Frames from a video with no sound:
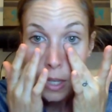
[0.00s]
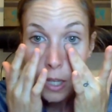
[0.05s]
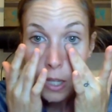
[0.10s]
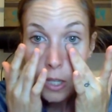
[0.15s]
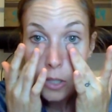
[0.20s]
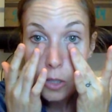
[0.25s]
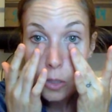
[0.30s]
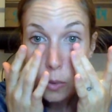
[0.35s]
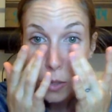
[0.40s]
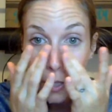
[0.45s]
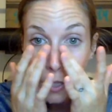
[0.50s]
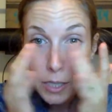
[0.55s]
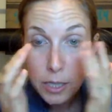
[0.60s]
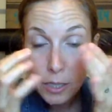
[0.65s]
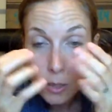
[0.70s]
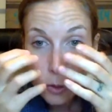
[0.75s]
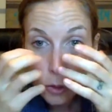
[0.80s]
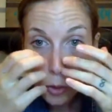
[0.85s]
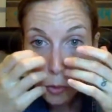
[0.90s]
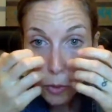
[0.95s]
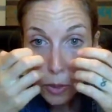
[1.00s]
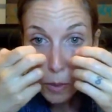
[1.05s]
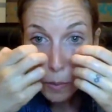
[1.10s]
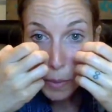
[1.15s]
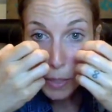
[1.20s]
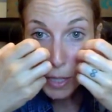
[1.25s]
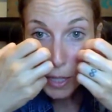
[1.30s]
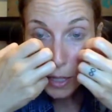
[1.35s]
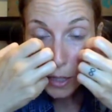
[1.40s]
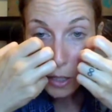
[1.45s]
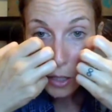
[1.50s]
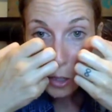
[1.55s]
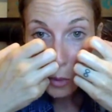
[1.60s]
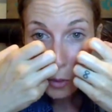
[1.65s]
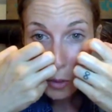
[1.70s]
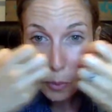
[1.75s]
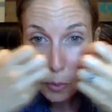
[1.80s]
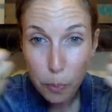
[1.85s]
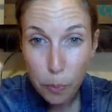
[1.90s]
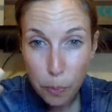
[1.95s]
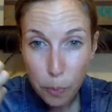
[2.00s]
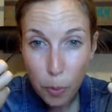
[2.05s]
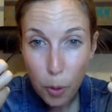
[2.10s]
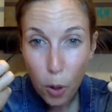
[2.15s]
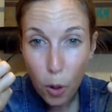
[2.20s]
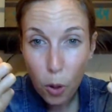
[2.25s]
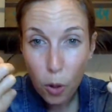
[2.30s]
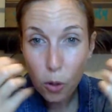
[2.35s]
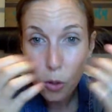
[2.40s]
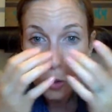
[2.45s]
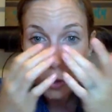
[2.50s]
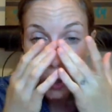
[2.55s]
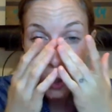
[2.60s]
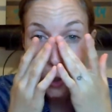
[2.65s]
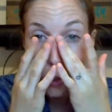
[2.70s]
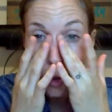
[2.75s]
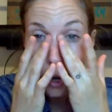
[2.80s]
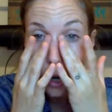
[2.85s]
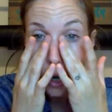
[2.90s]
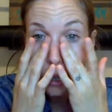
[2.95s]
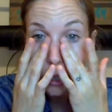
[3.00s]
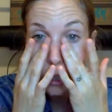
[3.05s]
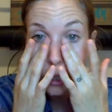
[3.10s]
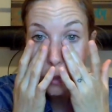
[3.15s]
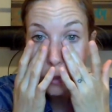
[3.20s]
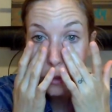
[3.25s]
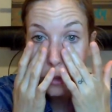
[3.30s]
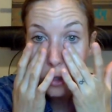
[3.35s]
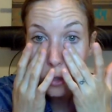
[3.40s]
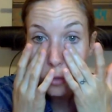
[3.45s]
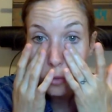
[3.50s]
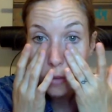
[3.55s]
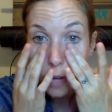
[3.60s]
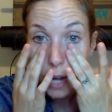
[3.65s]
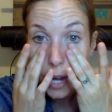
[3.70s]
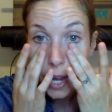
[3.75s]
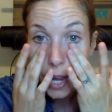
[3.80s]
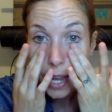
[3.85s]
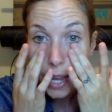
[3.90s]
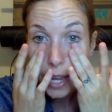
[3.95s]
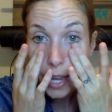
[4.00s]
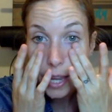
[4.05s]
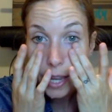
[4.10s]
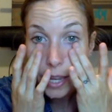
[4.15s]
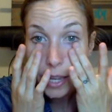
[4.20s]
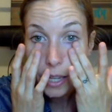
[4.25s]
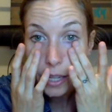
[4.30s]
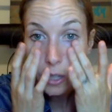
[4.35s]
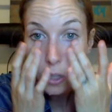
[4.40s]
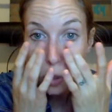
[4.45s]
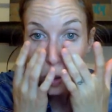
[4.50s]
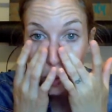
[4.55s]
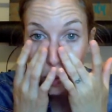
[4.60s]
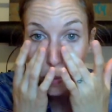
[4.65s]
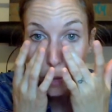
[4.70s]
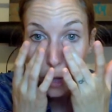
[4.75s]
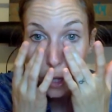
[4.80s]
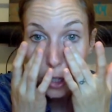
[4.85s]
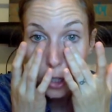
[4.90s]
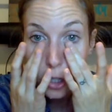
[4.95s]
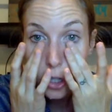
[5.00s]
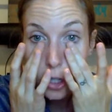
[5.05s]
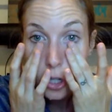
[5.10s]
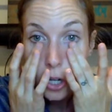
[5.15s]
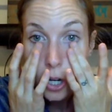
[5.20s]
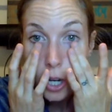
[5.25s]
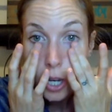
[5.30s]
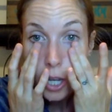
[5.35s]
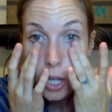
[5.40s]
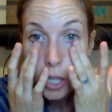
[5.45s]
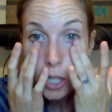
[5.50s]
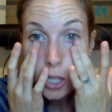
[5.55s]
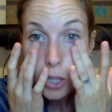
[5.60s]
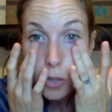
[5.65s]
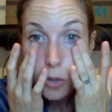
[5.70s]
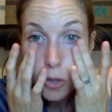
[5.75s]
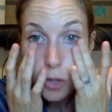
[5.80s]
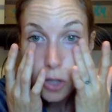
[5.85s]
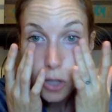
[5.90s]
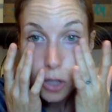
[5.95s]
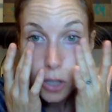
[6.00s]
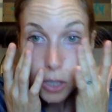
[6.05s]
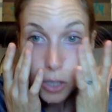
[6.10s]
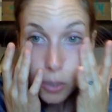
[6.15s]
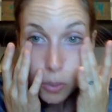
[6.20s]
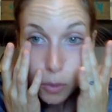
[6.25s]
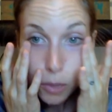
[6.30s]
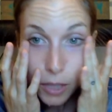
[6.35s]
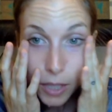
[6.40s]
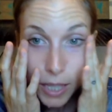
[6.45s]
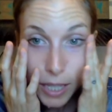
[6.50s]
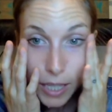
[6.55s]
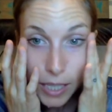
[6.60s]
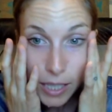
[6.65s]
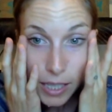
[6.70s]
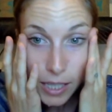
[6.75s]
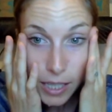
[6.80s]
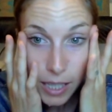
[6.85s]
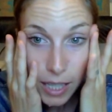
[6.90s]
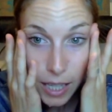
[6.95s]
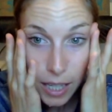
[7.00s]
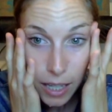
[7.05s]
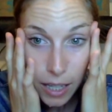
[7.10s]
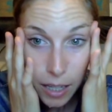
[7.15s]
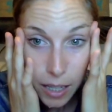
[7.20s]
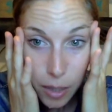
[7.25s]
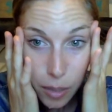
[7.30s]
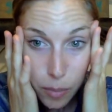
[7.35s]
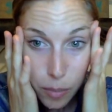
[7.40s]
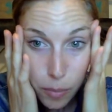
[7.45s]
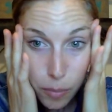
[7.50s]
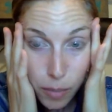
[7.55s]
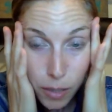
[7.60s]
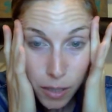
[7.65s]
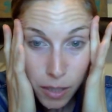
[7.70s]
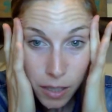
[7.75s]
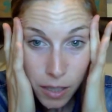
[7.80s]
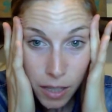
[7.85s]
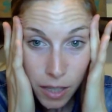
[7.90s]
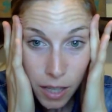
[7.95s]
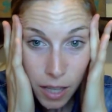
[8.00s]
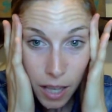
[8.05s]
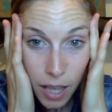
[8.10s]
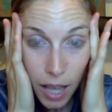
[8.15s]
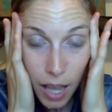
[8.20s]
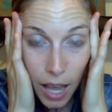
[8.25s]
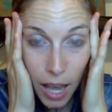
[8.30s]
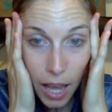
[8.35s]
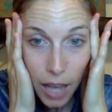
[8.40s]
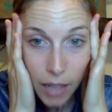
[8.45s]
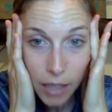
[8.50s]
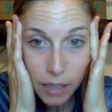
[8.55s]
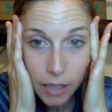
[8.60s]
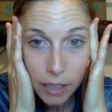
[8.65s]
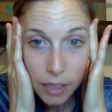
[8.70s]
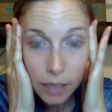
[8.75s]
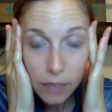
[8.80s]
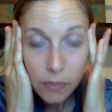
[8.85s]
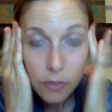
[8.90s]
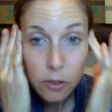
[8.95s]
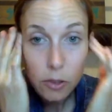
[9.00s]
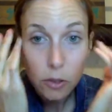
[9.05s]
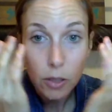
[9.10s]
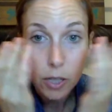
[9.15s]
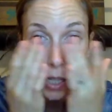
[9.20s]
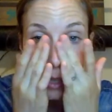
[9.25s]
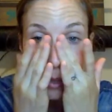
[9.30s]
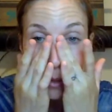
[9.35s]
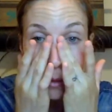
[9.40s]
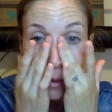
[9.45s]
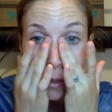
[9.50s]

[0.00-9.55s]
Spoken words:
So it doesn't, you want to be like you don't pull too hard, you don't want to drag too much. You just want to like skim and lift, okay?